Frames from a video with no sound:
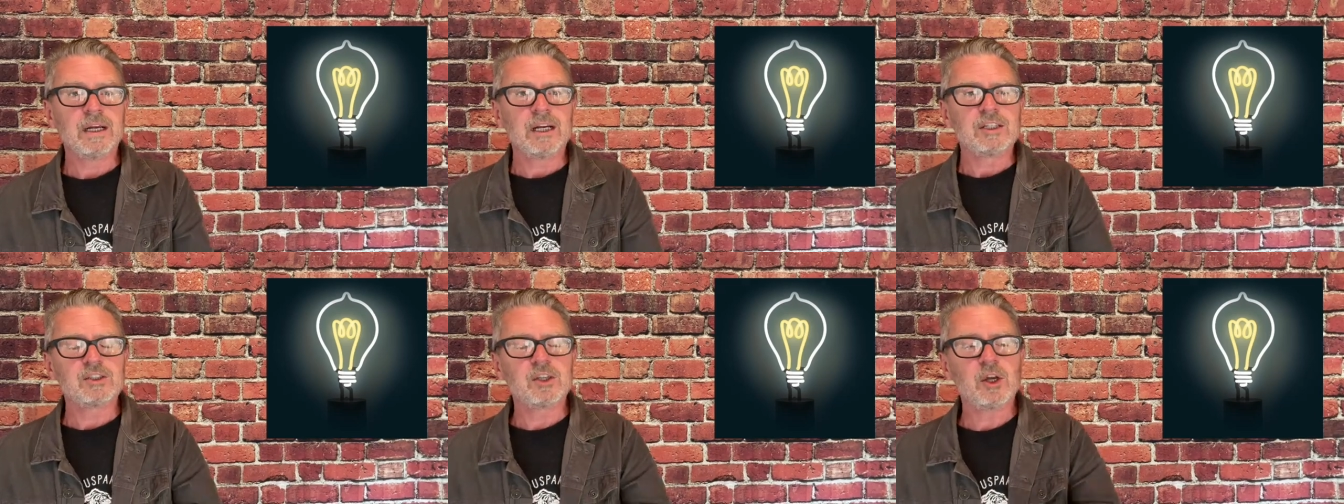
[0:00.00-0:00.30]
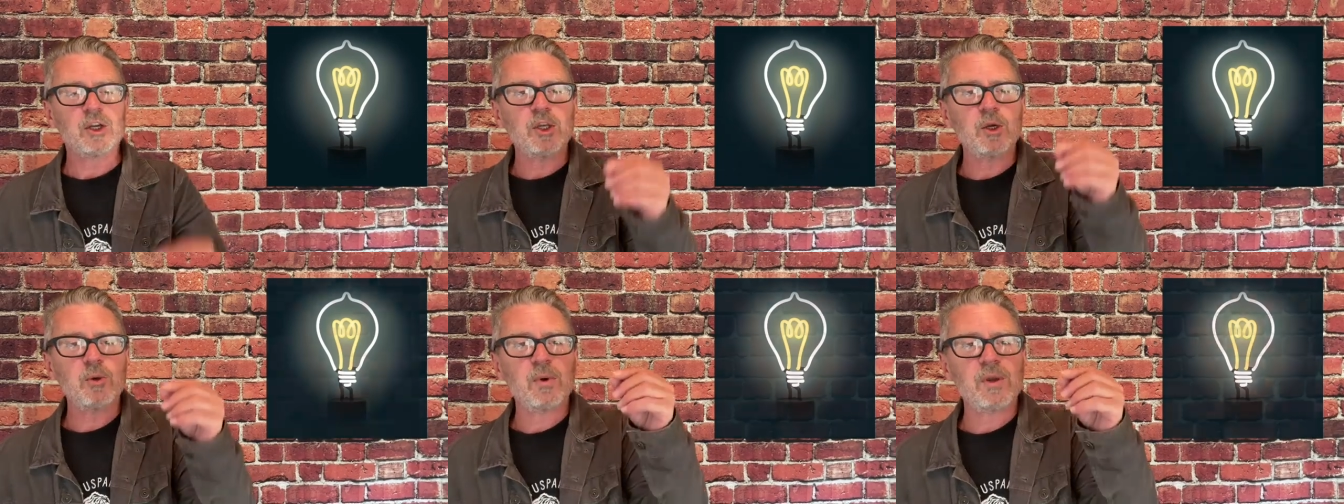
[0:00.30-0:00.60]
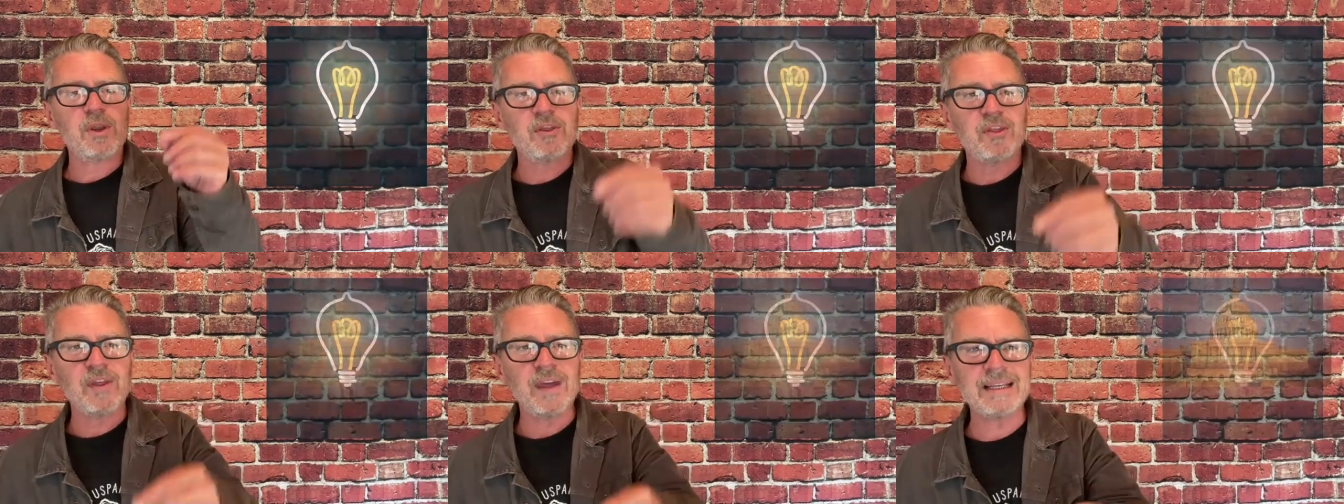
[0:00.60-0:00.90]
So you
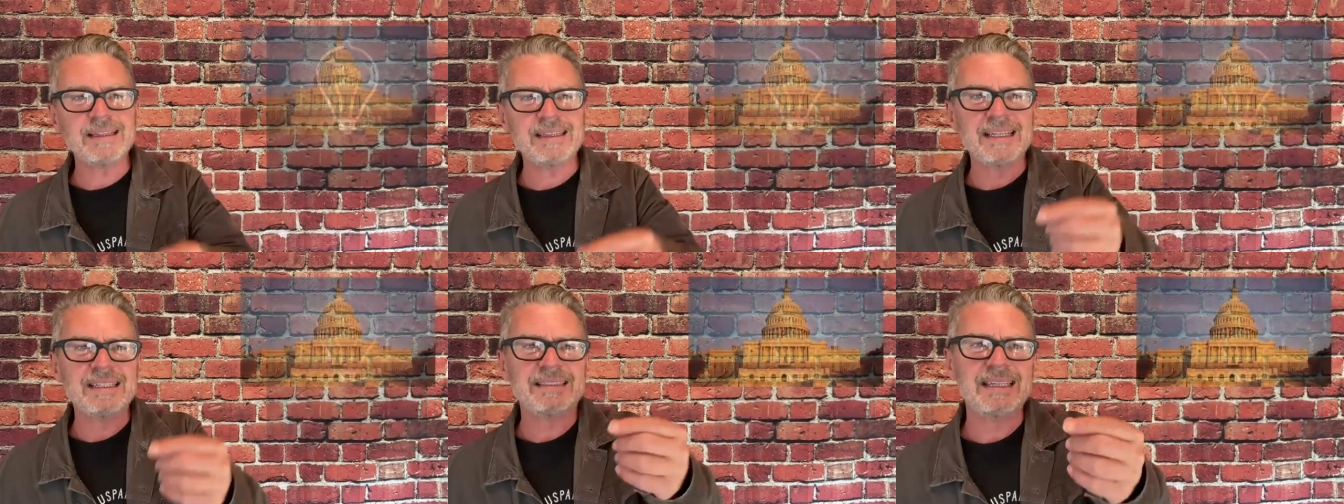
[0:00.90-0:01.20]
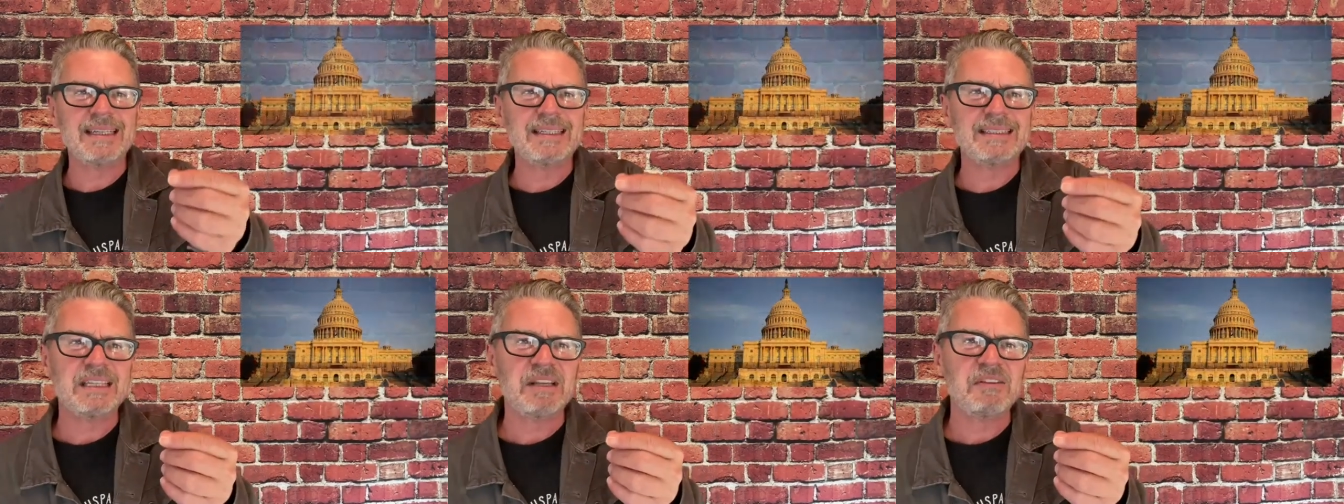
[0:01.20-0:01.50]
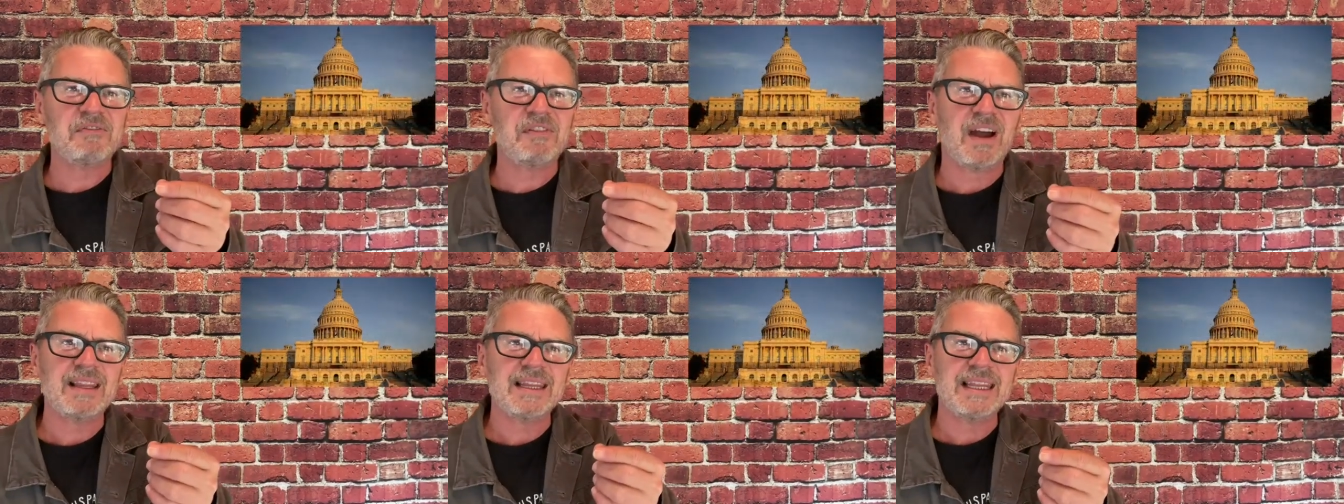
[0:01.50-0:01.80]
would think that
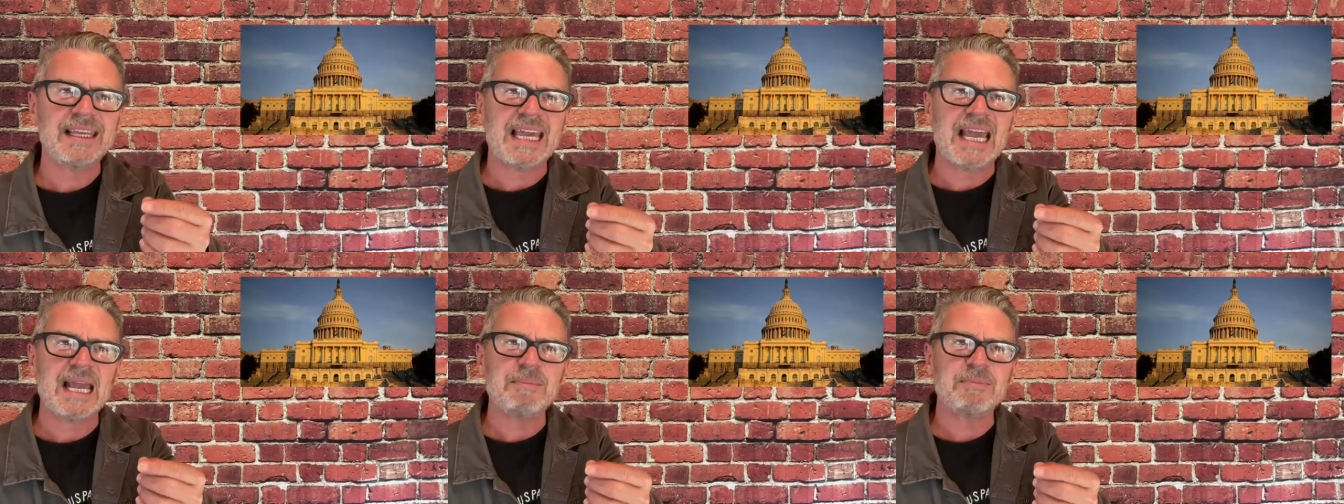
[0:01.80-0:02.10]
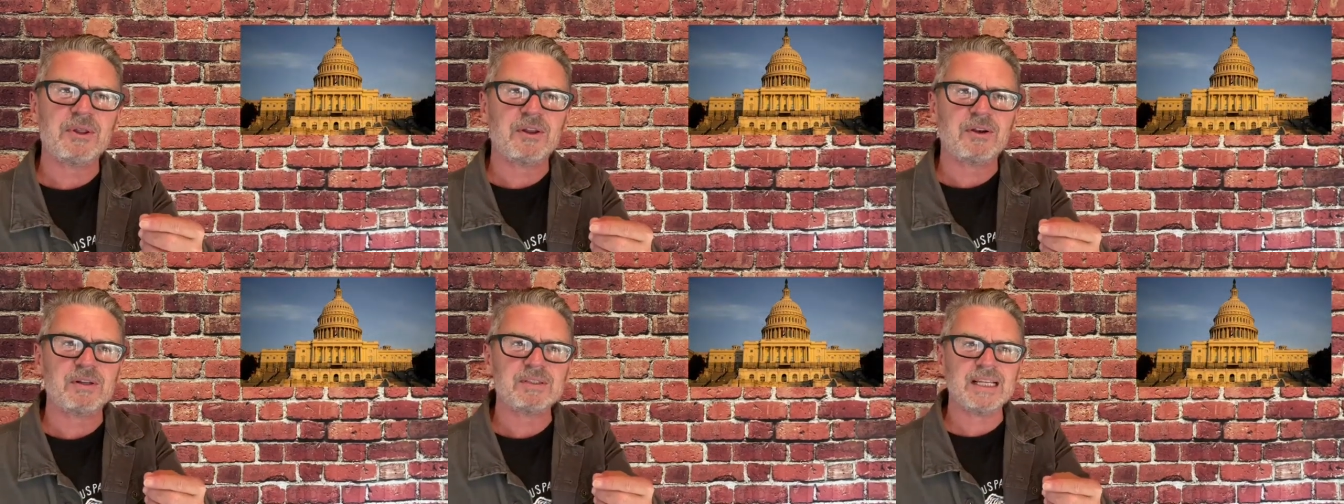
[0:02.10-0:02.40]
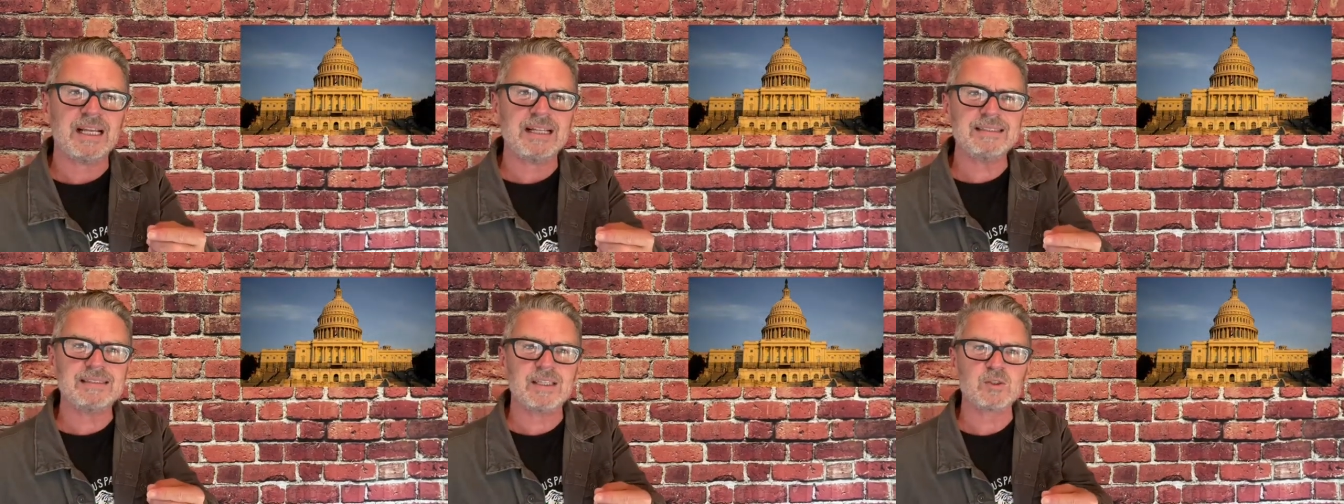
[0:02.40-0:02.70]
DC finally came to their
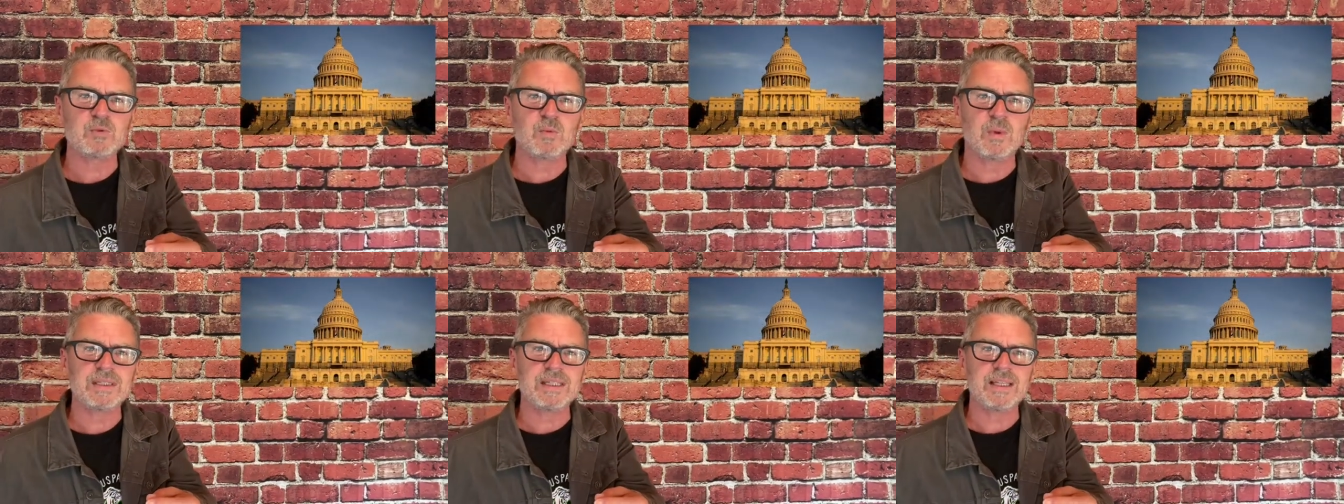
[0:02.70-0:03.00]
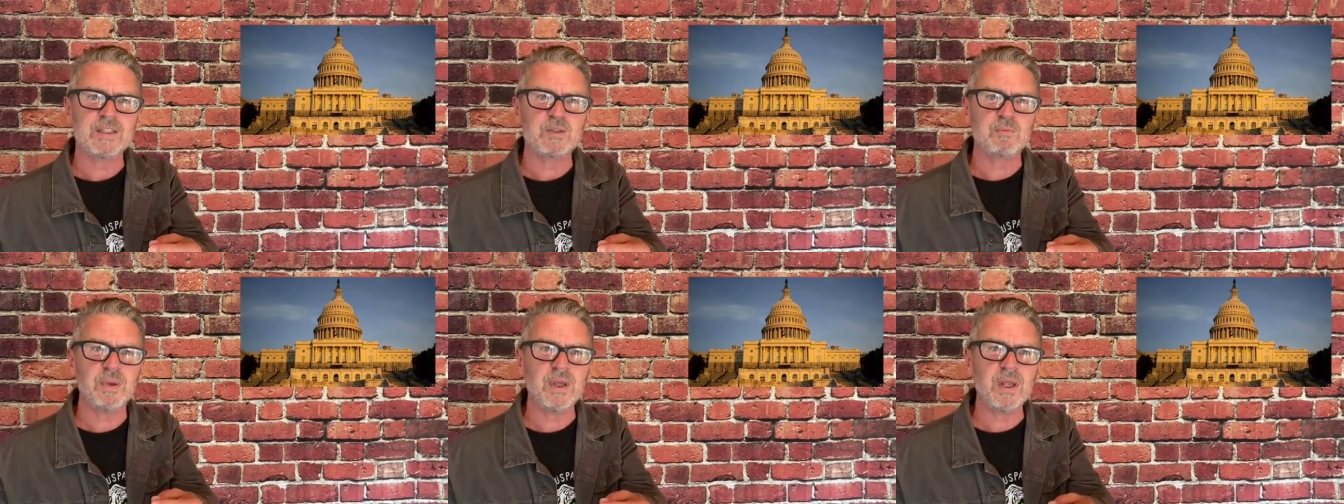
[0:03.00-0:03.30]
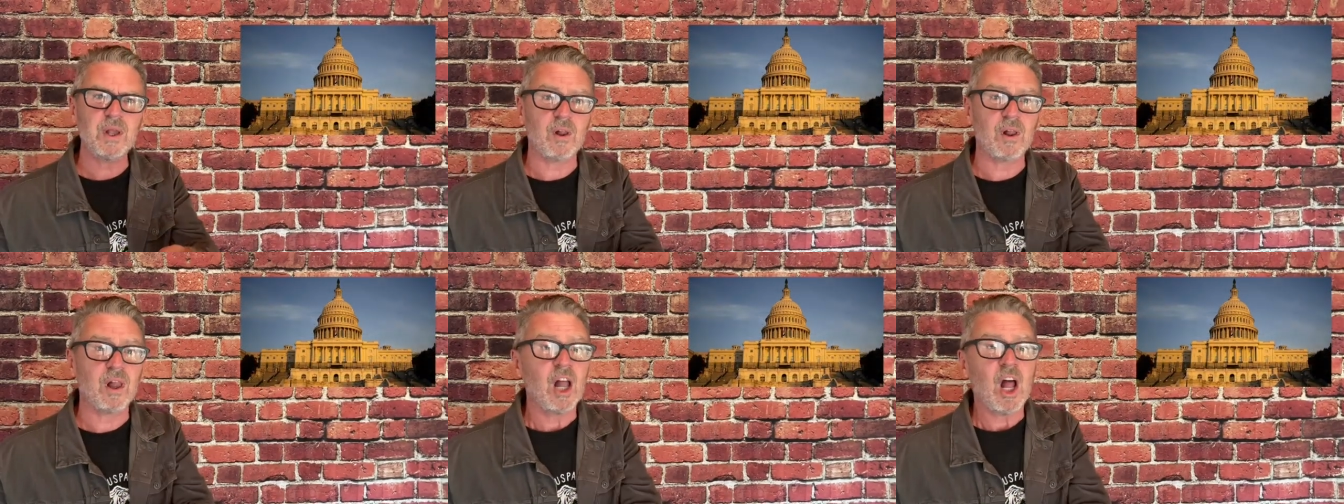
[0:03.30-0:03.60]
senses with this
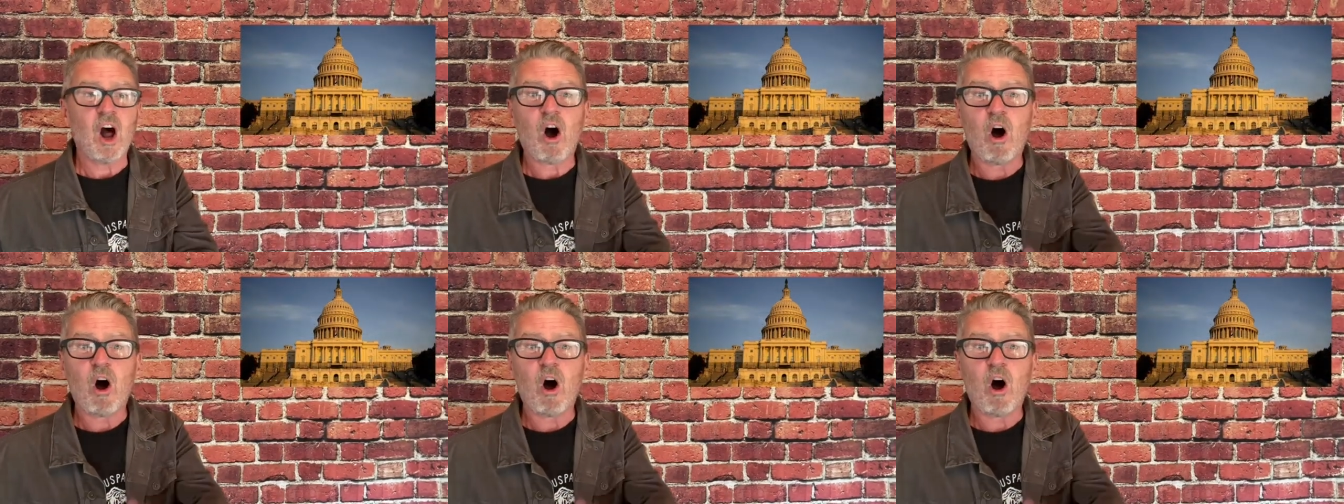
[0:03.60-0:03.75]
bill.